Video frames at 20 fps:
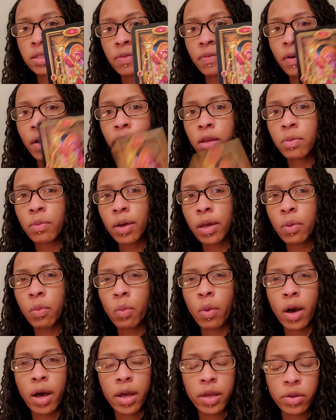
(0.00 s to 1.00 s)
Evaluate
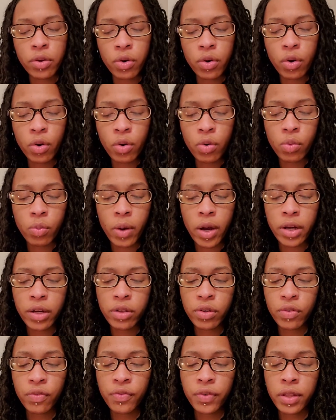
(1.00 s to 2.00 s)
why why do
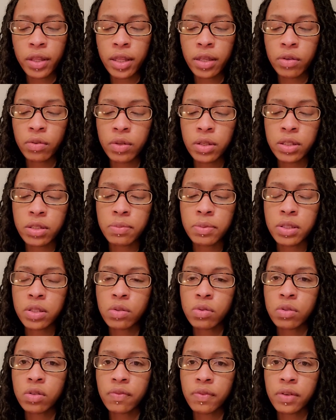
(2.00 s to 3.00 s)
you feel like you need to be
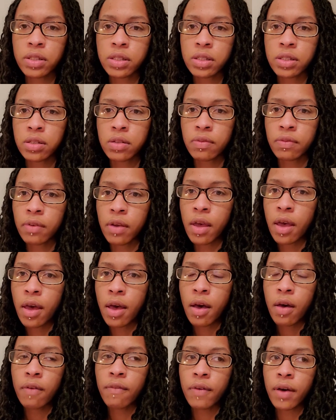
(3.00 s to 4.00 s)
so defensive?
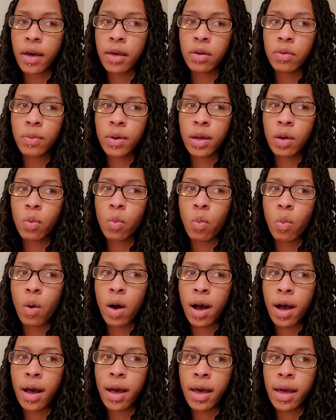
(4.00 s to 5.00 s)
Evaluate
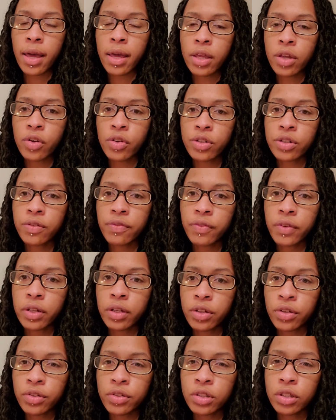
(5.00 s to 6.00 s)
why you're
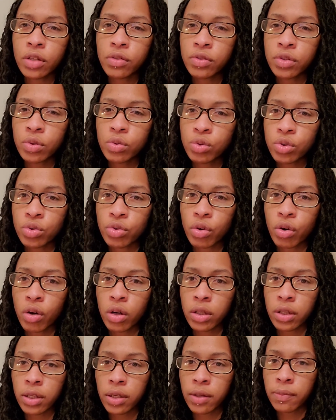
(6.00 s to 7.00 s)
defending yourself so
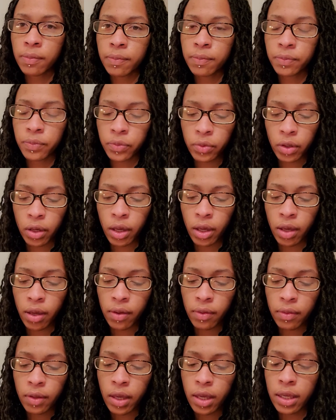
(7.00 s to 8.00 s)
strongly.
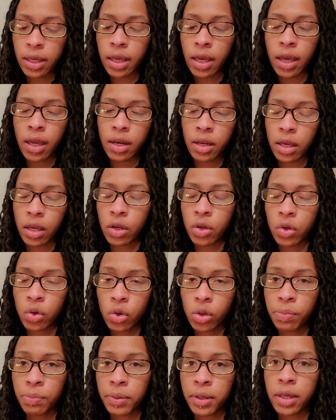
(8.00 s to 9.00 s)
Okay? Again, it
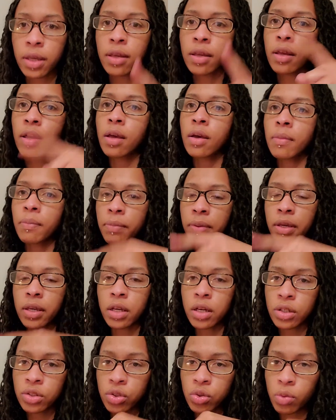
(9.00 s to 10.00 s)
could be
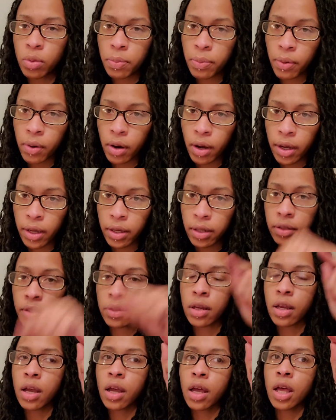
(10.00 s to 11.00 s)
because you were prying
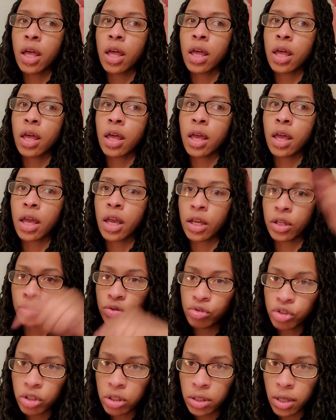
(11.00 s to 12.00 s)
and you
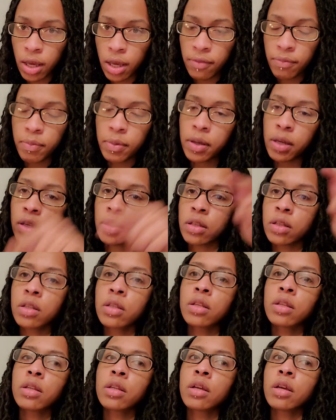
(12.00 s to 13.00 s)
shouldn't have been,
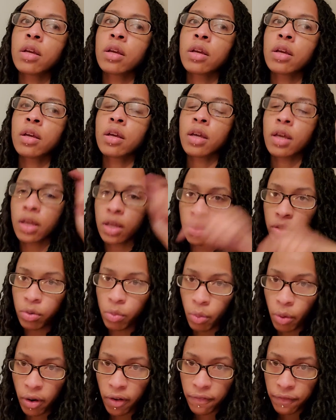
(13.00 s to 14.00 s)
and you
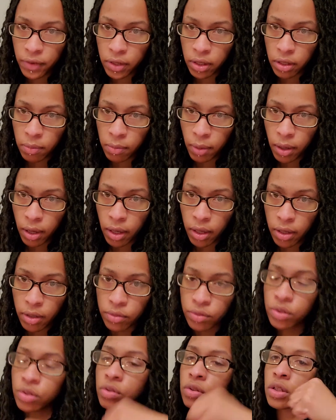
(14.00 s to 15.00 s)
were offended by it.
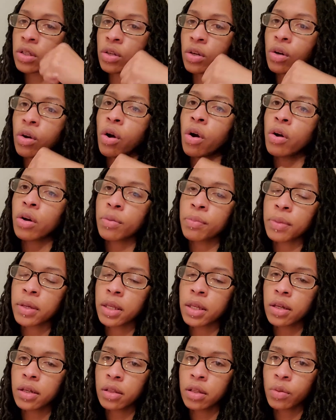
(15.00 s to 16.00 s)
So then your guard
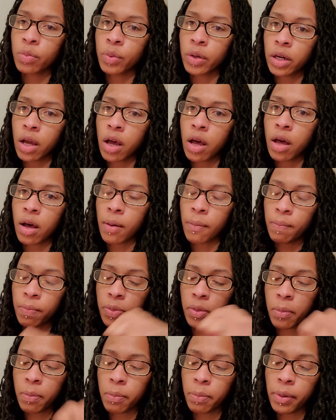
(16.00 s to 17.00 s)
immediately went up.
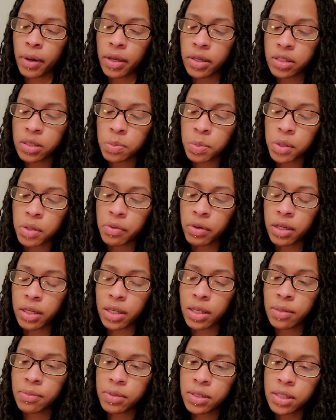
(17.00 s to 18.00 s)
But Spirit
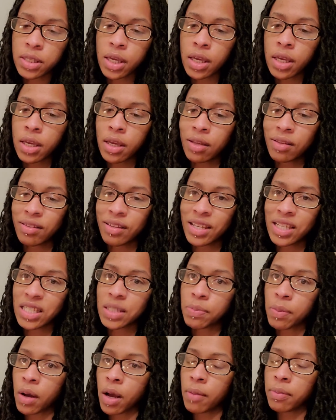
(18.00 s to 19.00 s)
keeps saying it's
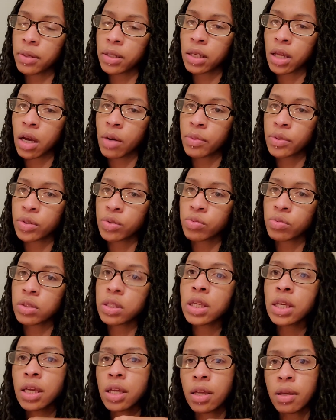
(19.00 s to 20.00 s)
probably not what you
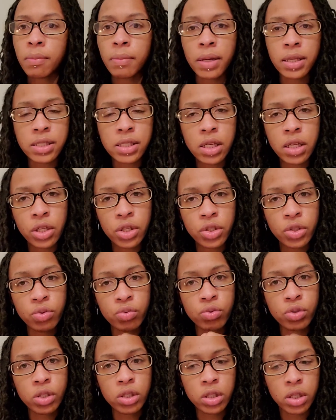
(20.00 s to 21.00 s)
think by telling you
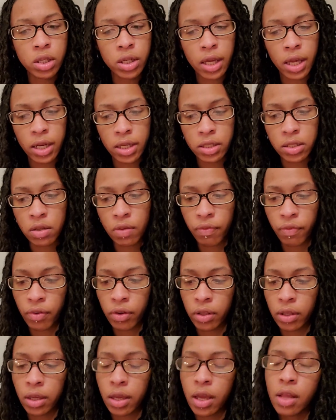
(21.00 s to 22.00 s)
to look at it
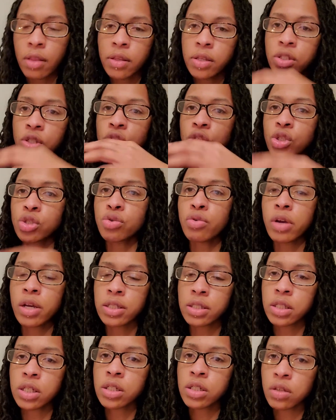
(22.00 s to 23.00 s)
differently. This is a
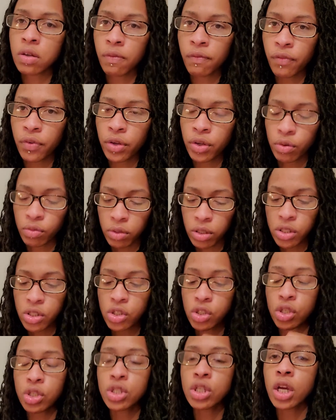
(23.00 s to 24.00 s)
transition for you. This
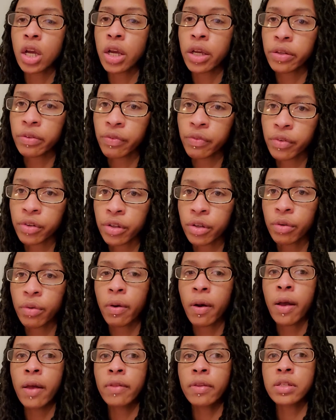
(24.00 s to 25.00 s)
is a change for you.
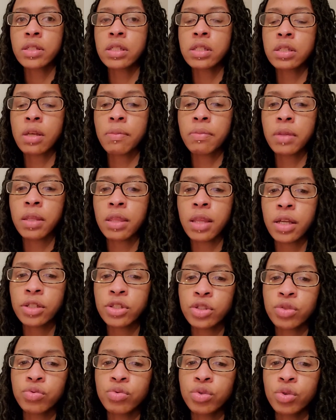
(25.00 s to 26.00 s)
This is something
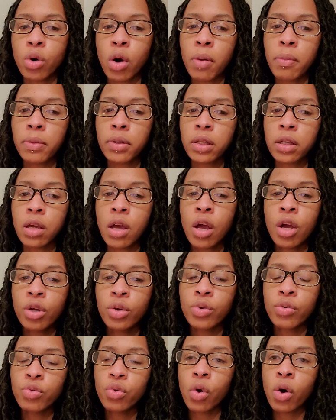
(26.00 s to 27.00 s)
that you
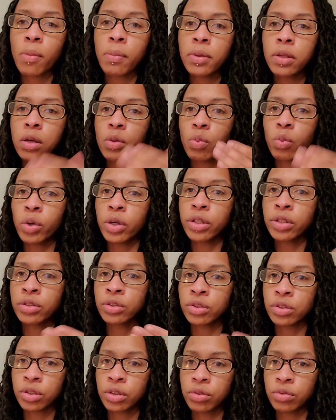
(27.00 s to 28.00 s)
normally
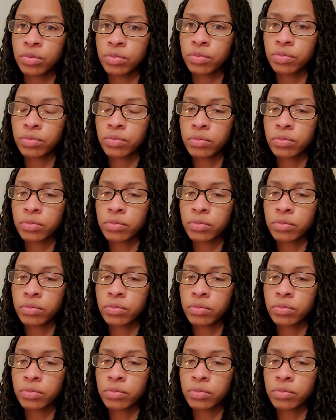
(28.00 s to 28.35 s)
wouldn't do.